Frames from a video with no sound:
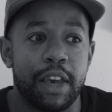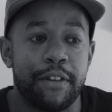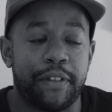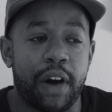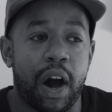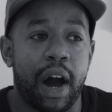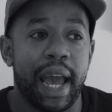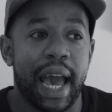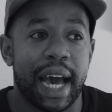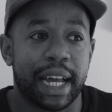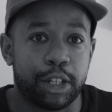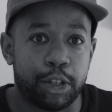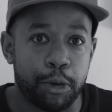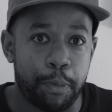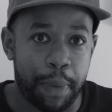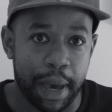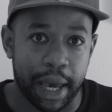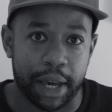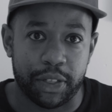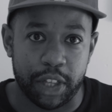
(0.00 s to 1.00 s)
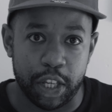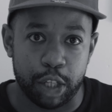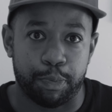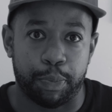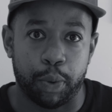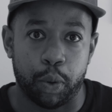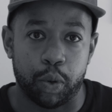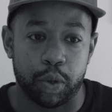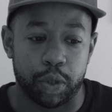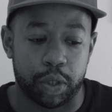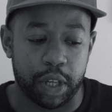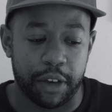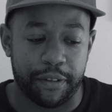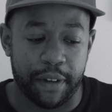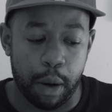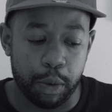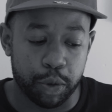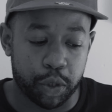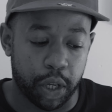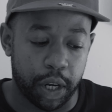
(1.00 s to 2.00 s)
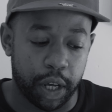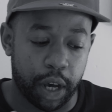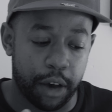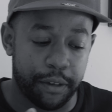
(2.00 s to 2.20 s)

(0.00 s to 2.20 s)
if I had to pick these boards, if I was going to